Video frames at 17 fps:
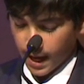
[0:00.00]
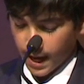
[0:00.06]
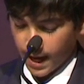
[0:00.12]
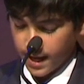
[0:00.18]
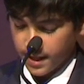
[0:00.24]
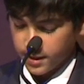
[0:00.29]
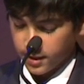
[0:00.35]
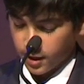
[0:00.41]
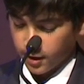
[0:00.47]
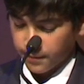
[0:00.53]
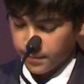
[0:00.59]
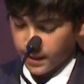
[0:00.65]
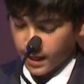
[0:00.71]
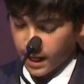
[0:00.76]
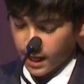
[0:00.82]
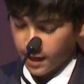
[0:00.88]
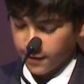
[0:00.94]
And on
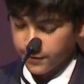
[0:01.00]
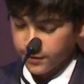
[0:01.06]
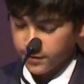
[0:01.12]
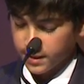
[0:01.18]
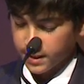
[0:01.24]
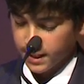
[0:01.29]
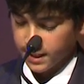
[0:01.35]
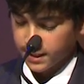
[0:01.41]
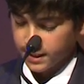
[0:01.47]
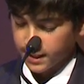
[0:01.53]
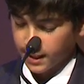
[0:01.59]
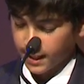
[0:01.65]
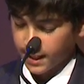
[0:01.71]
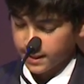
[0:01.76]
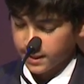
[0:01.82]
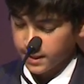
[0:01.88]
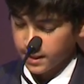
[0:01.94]
behalf of 6th
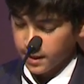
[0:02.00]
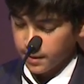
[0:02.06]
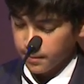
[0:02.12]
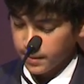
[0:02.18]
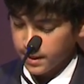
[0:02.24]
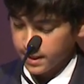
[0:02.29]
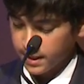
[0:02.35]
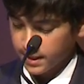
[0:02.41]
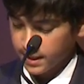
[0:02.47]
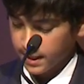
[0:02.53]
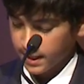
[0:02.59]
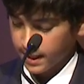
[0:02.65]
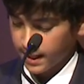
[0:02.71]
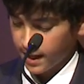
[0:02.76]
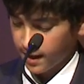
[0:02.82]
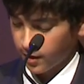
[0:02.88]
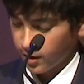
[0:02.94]
class, Mrs.
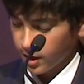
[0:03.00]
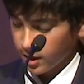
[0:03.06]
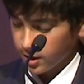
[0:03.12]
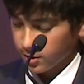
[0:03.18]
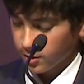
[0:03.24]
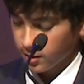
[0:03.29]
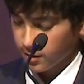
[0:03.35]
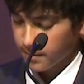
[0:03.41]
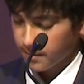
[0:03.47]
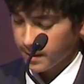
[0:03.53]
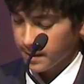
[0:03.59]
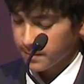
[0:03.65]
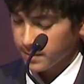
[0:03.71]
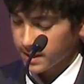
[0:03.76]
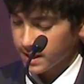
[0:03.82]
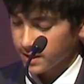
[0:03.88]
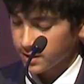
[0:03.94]
Cannell, you are
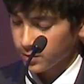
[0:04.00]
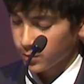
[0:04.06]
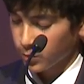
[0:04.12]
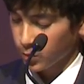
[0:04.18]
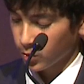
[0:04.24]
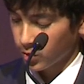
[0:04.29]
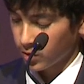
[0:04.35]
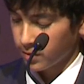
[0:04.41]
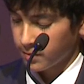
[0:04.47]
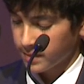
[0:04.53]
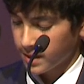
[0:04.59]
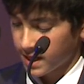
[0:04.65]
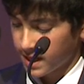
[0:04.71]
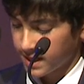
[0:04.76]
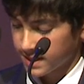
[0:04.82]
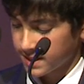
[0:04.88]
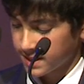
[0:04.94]
remembered as a
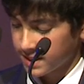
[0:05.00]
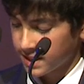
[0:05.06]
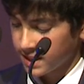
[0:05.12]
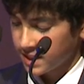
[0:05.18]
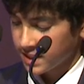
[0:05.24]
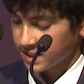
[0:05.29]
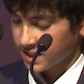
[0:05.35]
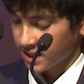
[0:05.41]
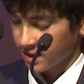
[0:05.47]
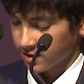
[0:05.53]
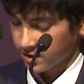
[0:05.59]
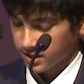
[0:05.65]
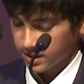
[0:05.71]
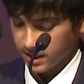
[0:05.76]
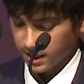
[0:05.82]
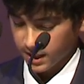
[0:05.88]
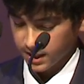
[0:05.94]
warm-hearted,
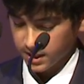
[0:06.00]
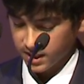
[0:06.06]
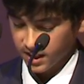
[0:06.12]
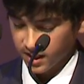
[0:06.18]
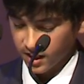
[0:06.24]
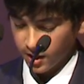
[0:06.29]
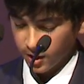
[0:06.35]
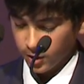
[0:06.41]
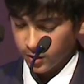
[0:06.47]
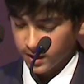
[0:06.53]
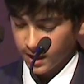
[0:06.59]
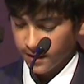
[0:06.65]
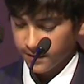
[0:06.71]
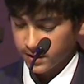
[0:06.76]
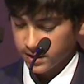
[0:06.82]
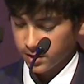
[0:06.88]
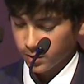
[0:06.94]
generous teacher who
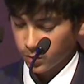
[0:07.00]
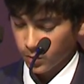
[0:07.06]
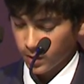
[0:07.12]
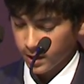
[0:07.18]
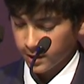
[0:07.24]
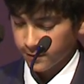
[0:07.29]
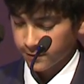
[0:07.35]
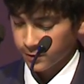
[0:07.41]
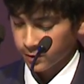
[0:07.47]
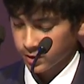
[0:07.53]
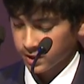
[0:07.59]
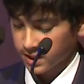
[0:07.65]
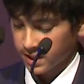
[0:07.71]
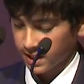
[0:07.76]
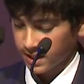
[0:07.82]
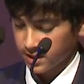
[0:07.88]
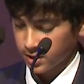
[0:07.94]
gave us a wonderful
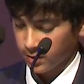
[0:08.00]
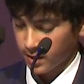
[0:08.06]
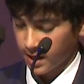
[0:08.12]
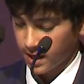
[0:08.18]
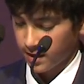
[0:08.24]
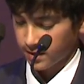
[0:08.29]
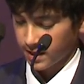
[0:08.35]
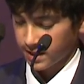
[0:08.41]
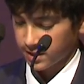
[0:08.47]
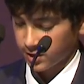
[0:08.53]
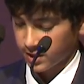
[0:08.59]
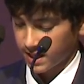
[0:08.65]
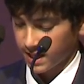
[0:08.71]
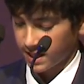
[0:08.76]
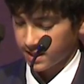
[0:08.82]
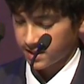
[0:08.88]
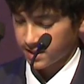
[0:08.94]
start to our
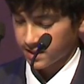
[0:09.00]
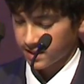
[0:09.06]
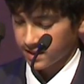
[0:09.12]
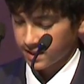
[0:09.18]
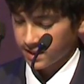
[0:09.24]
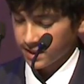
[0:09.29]
education.